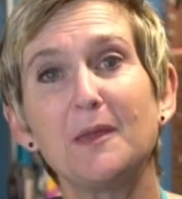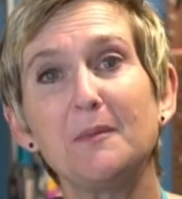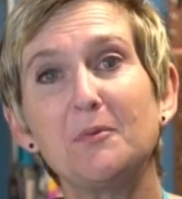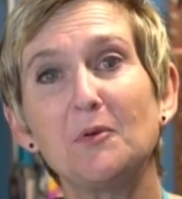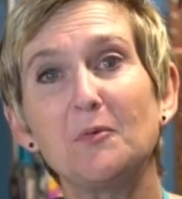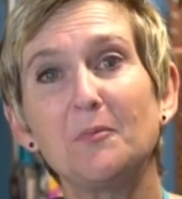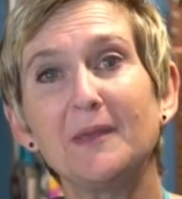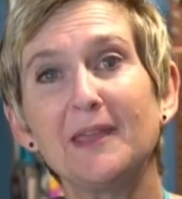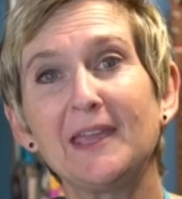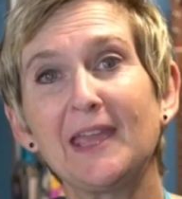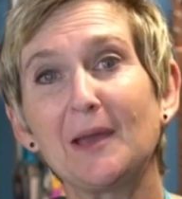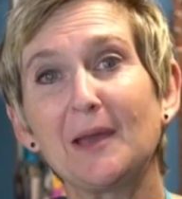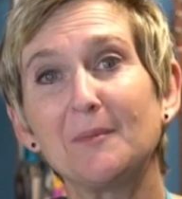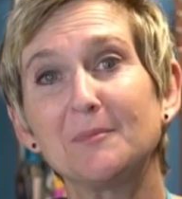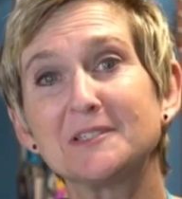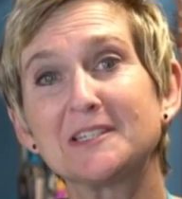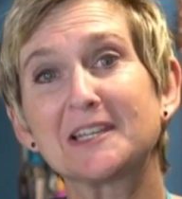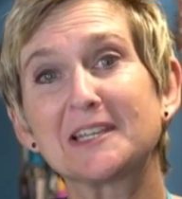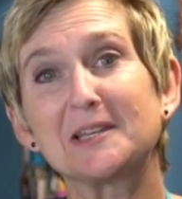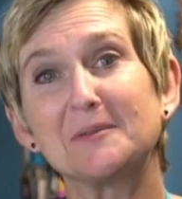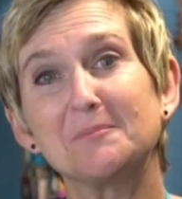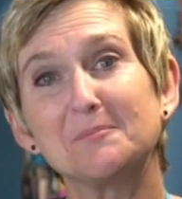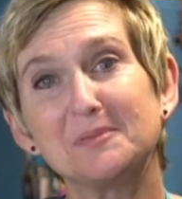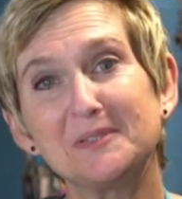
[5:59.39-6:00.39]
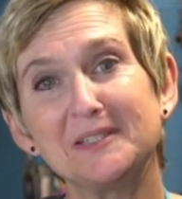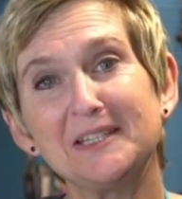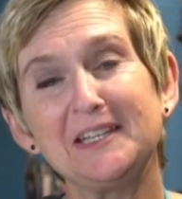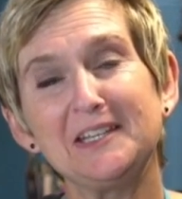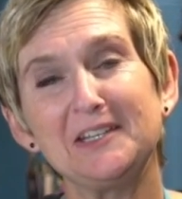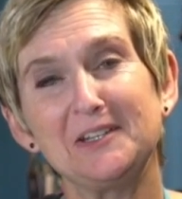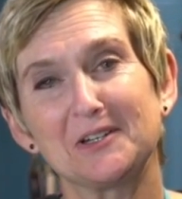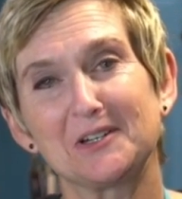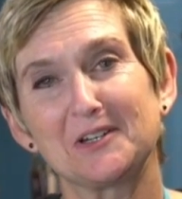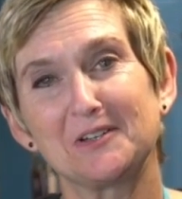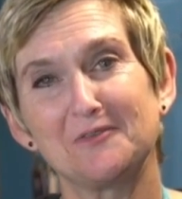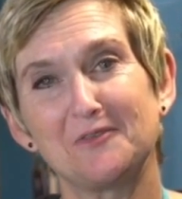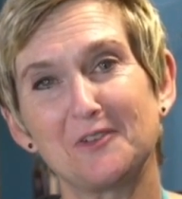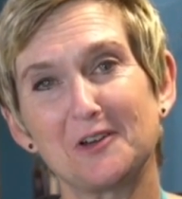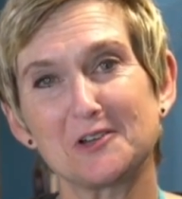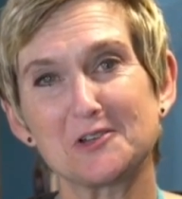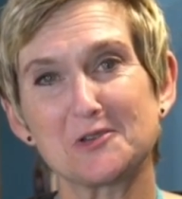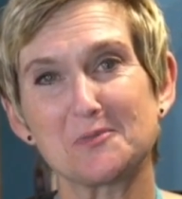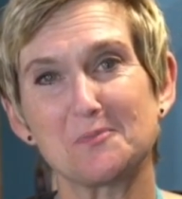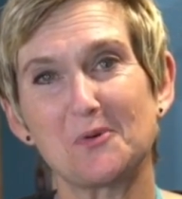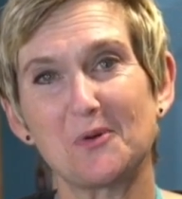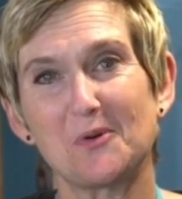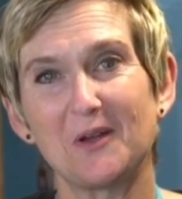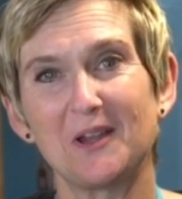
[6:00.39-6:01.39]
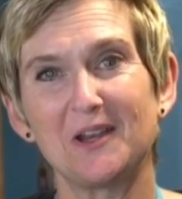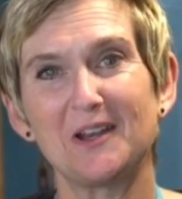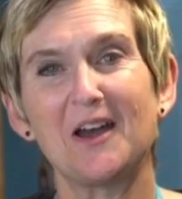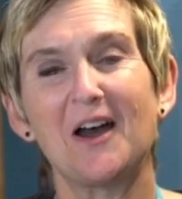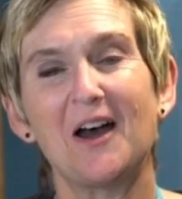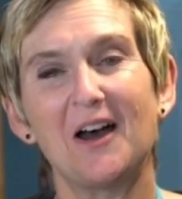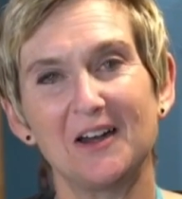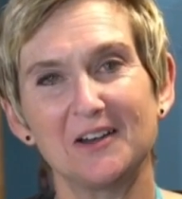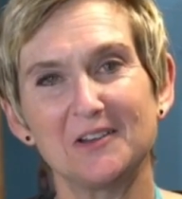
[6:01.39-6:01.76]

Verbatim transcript: people being able to complete your conversion point